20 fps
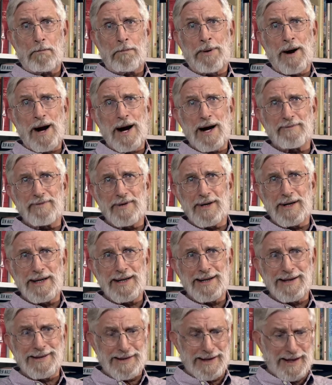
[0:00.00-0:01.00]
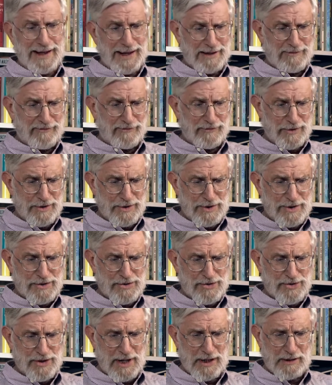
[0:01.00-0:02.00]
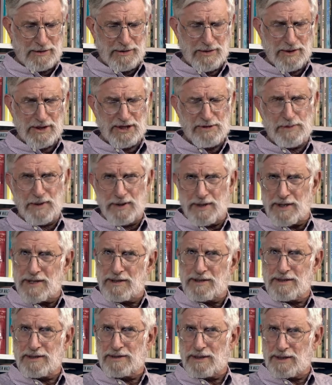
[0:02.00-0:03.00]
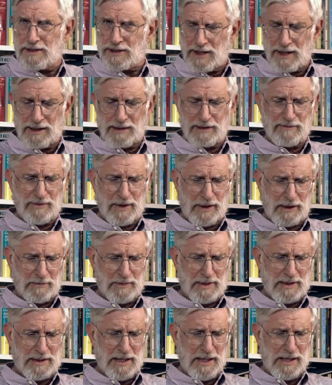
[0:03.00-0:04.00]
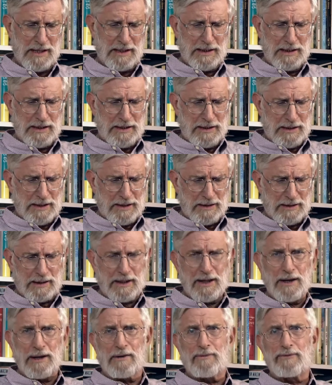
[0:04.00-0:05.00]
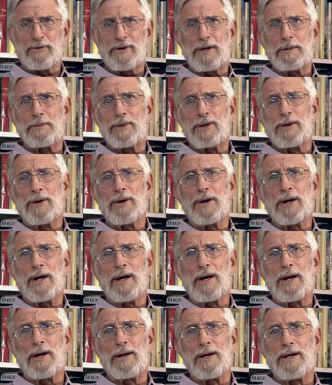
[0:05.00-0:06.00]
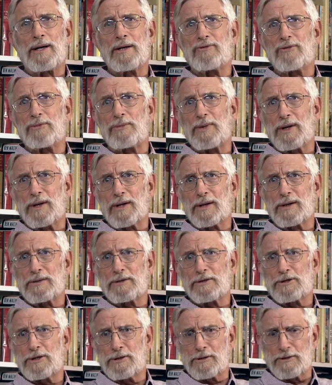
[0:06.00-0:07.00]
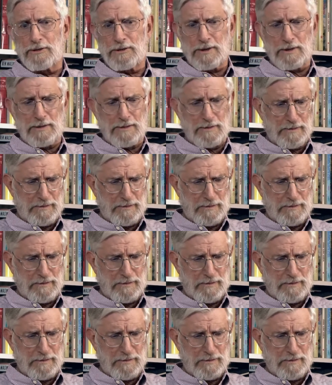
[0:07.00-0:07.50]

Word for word: poverty and adverse childhood experiences on child development, and the care for immigrant and Native American children.